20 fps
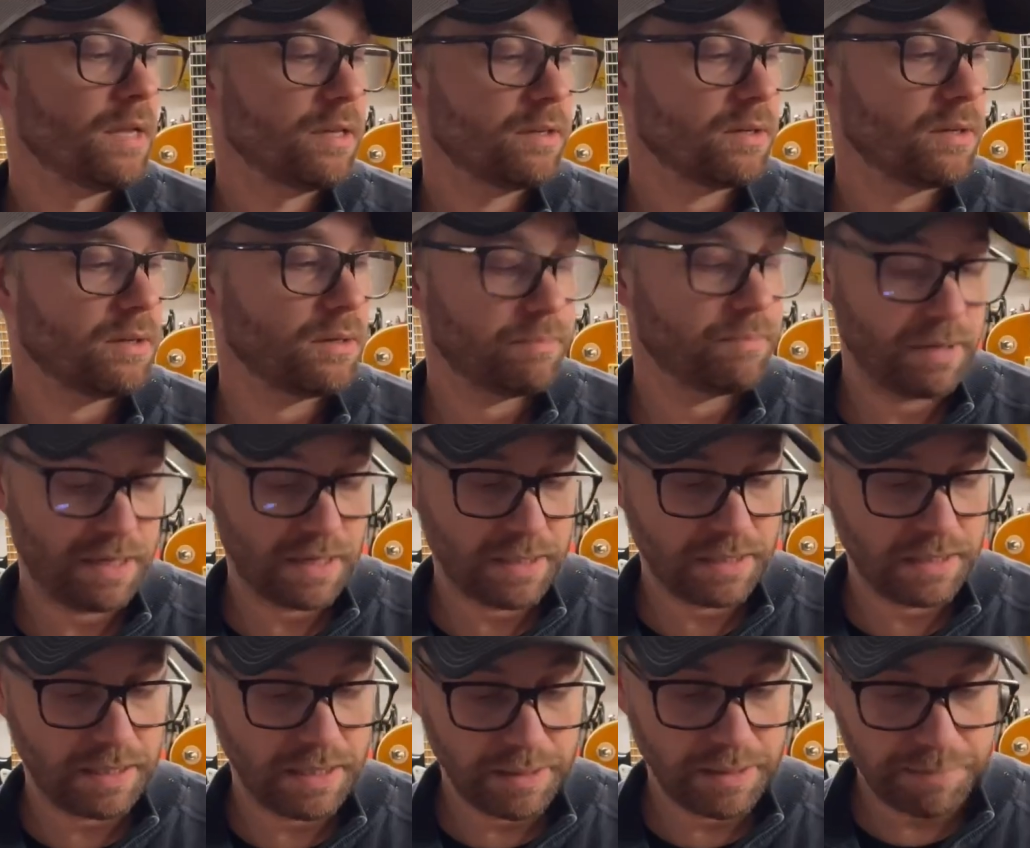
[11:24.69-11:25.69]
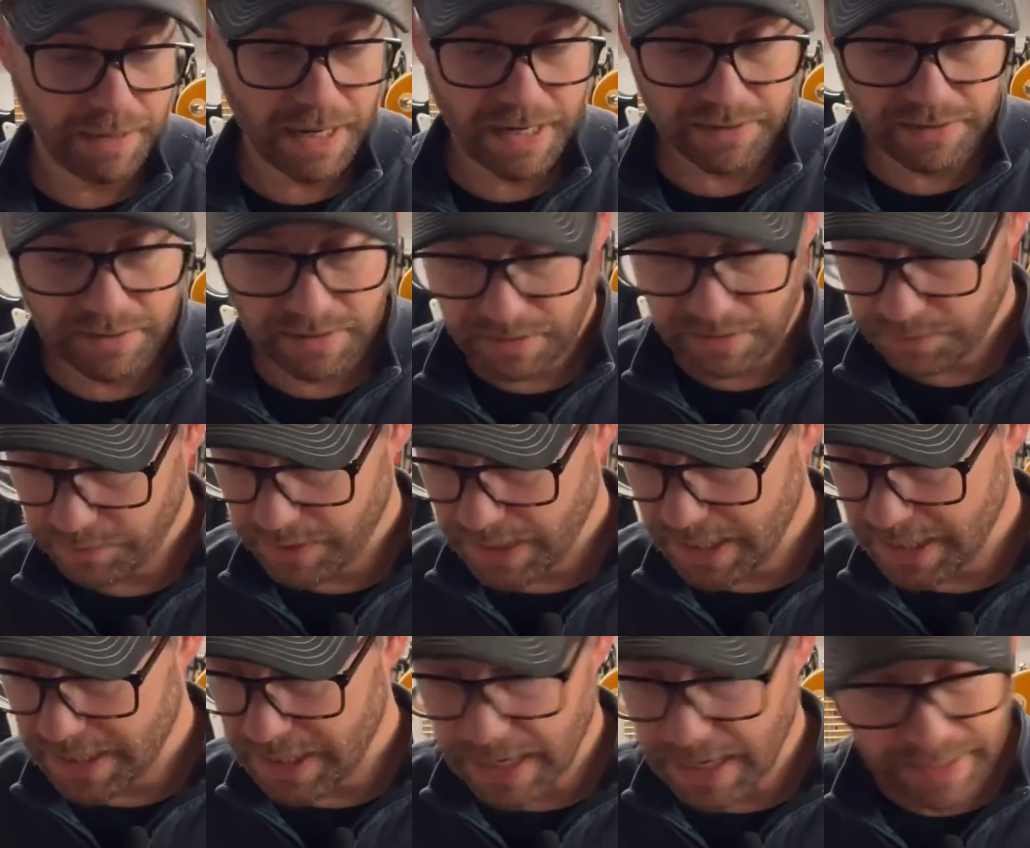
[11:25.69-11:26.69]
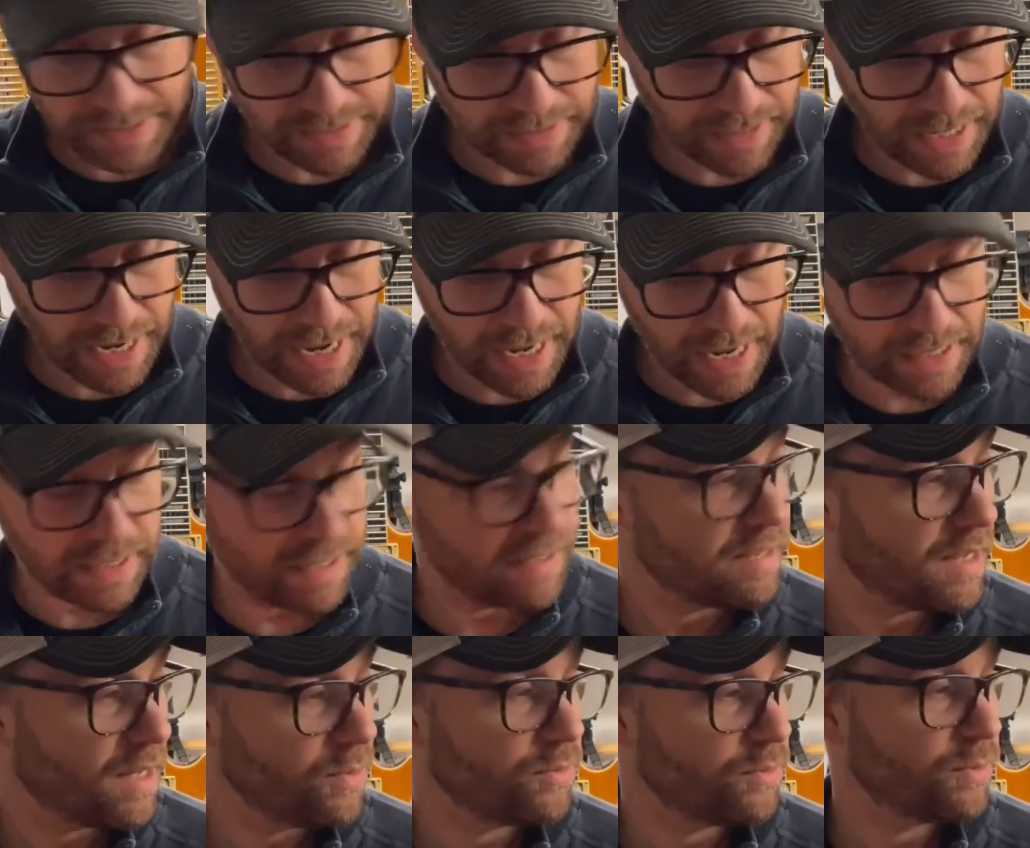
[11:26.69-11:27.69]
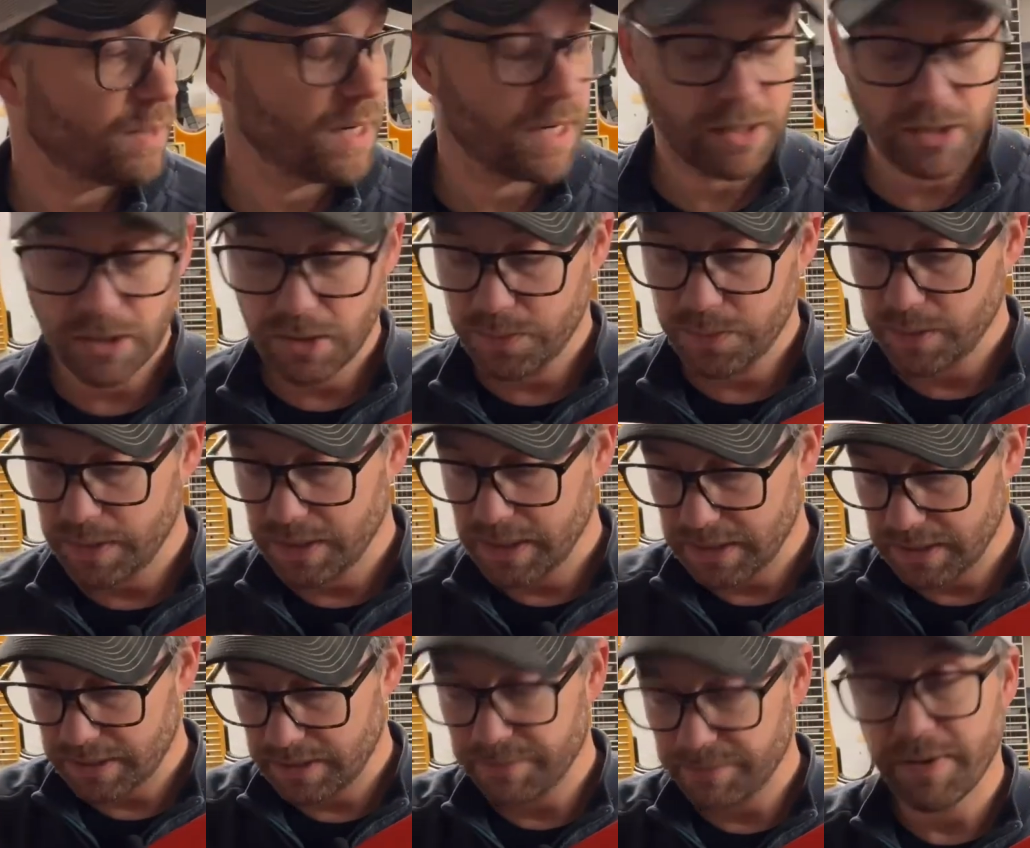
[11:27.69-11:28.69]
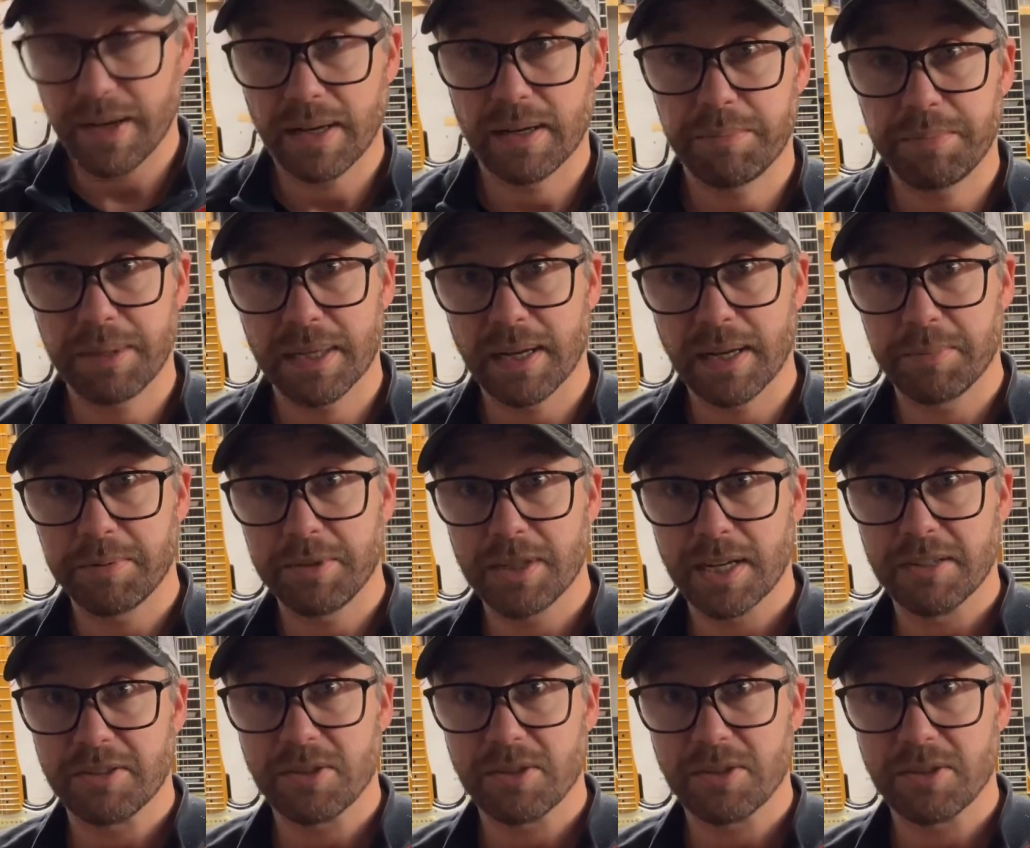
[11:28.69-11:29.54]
So, but it plays really nice and it sounds really good with these Fender pickups here.